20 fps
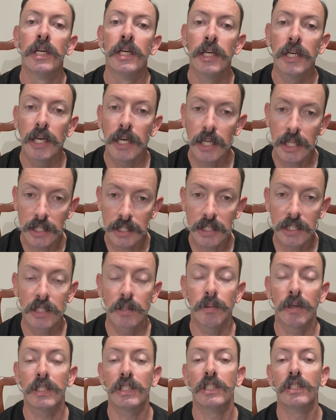it is
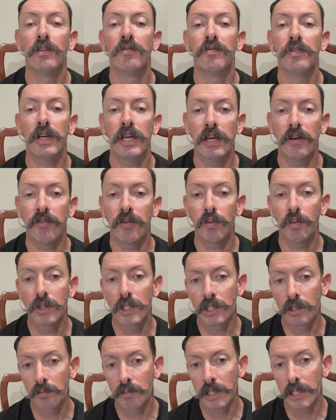expensive if it was
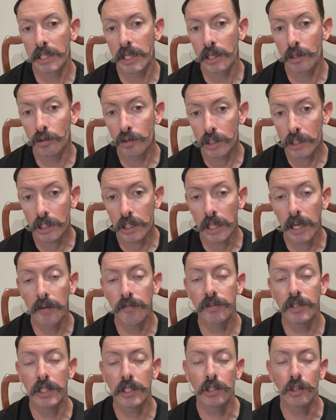something that you just left
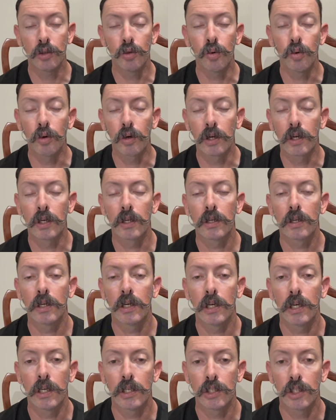in your
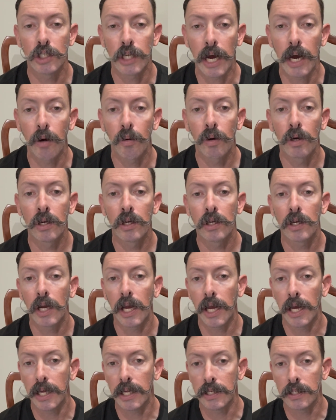shower.
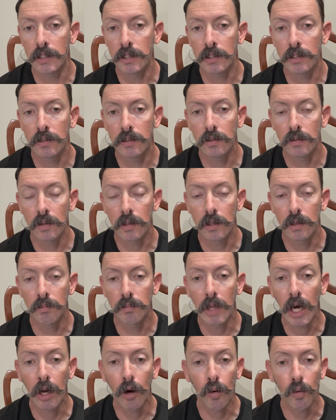And
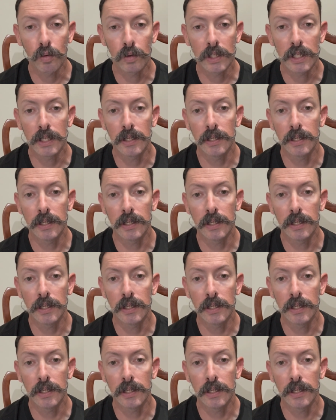not only